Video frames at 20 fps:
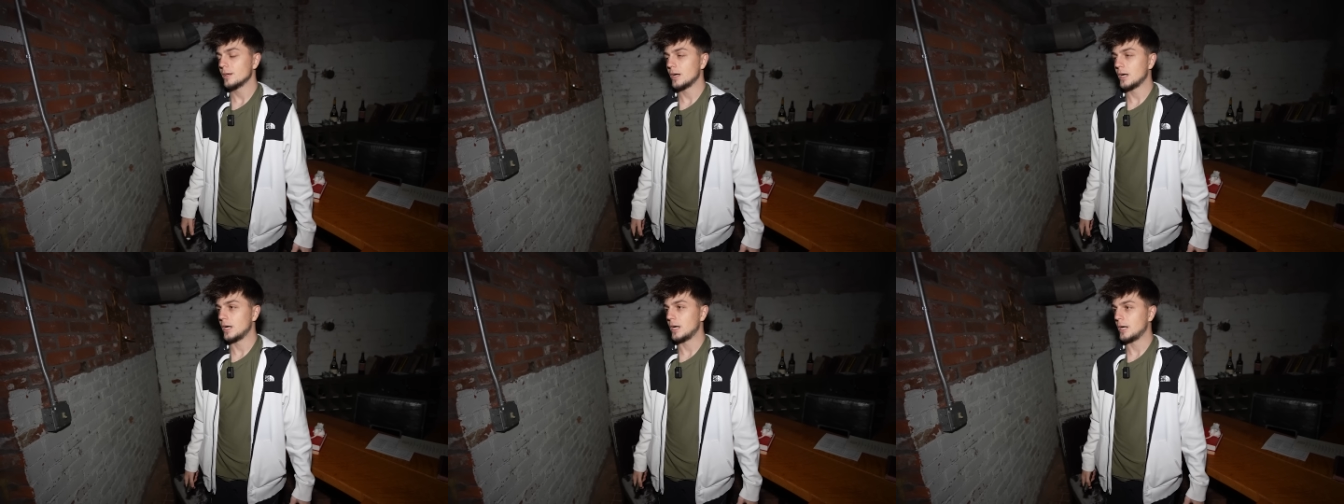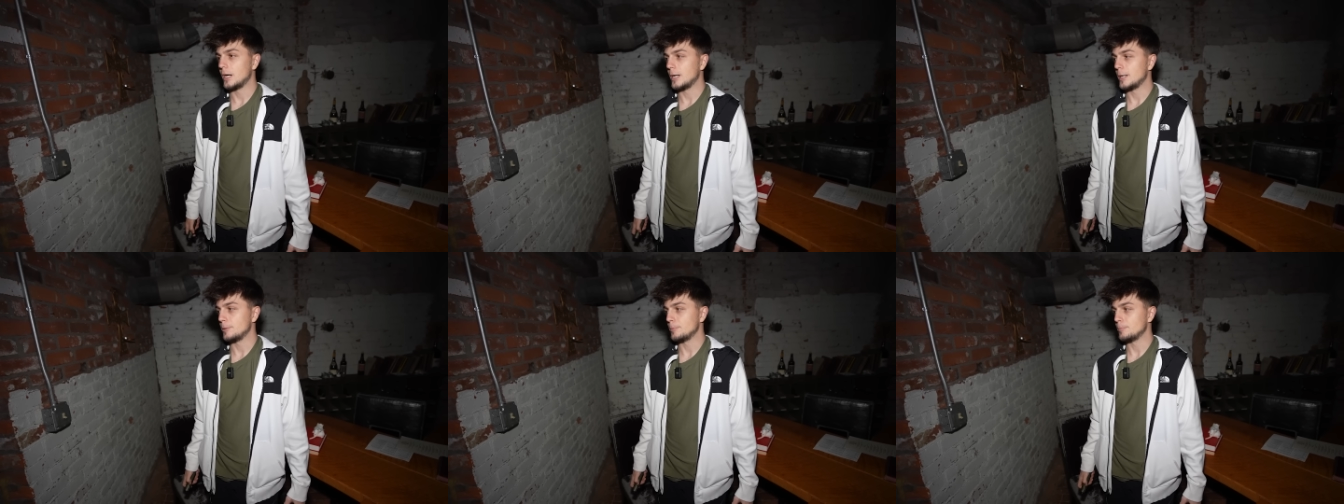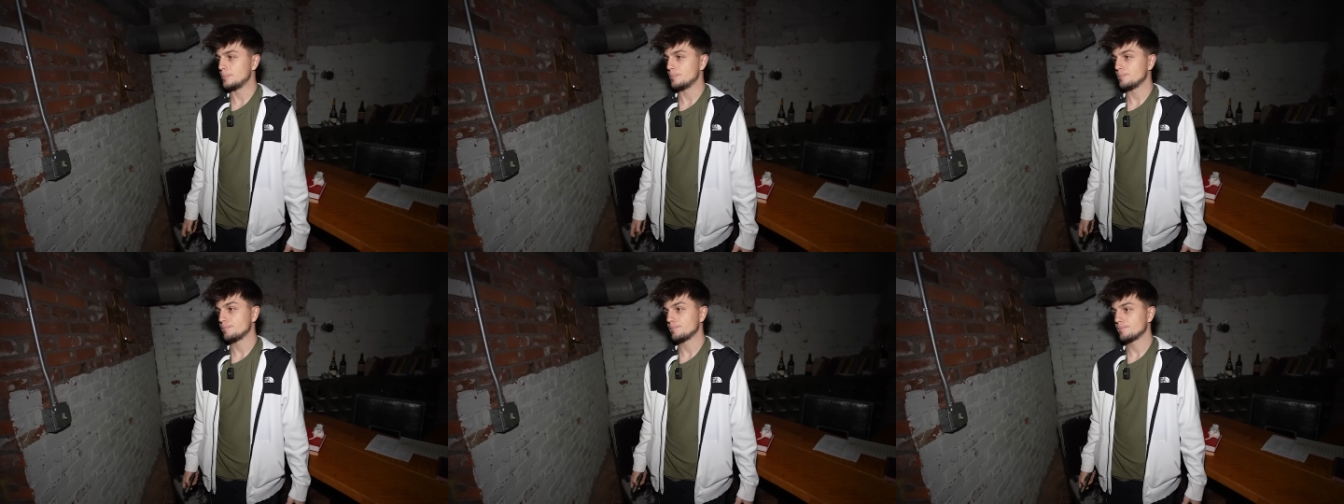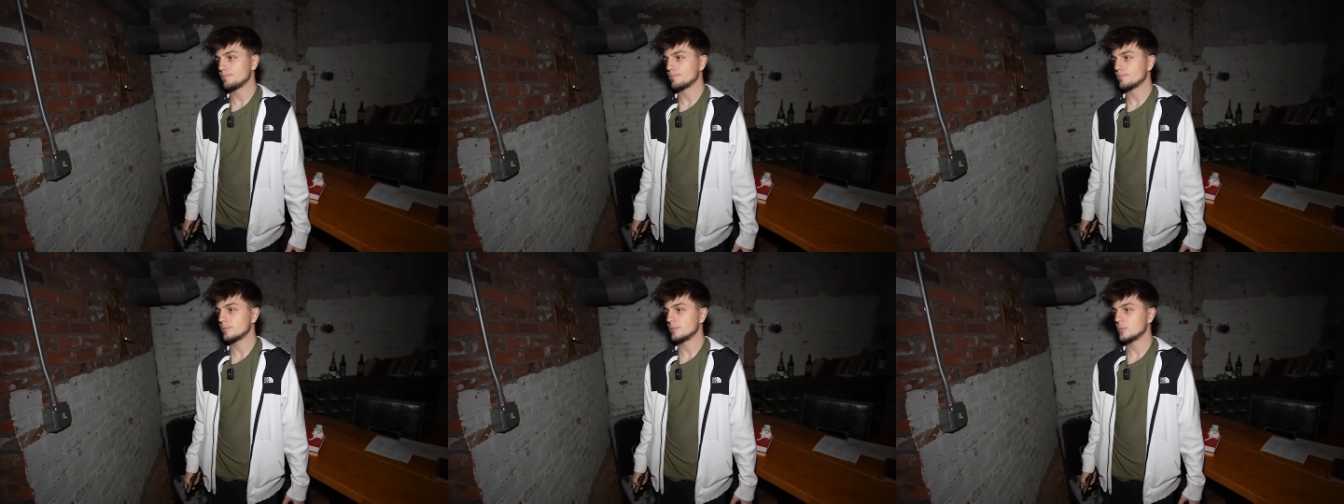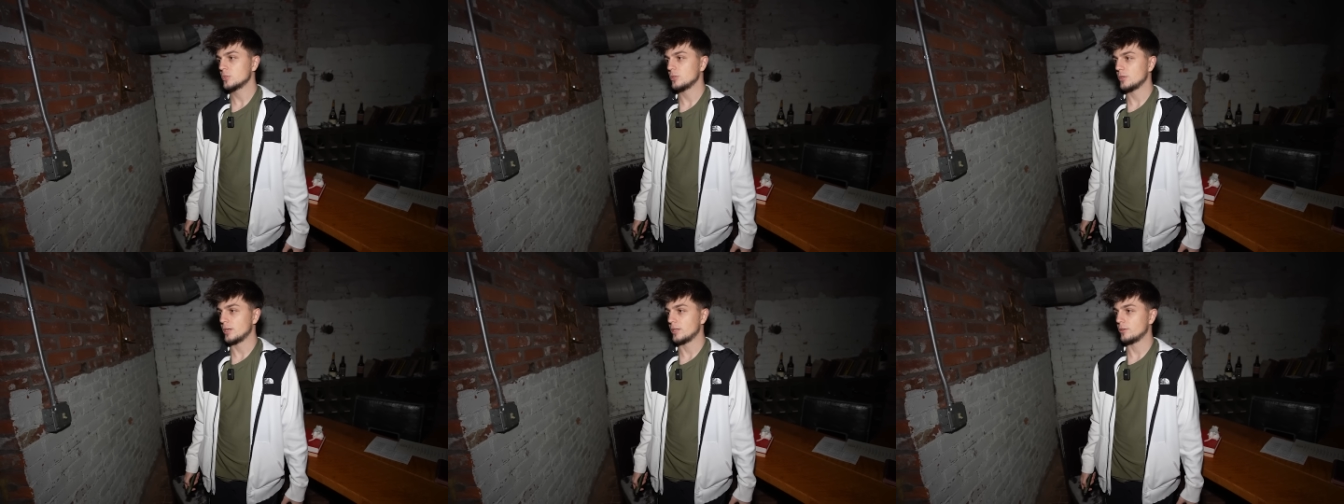So
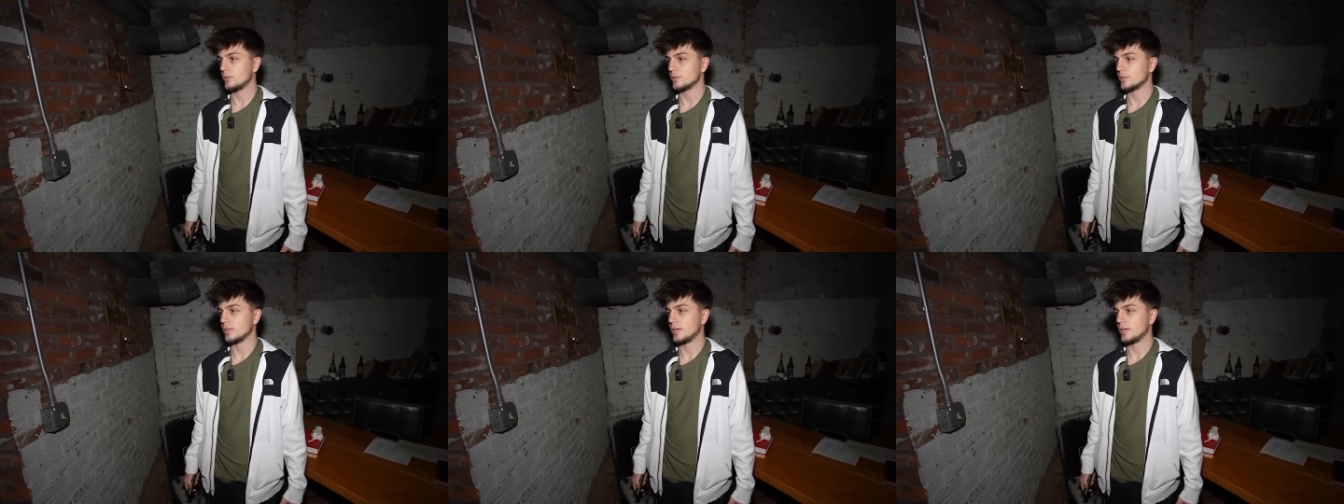yeah, there's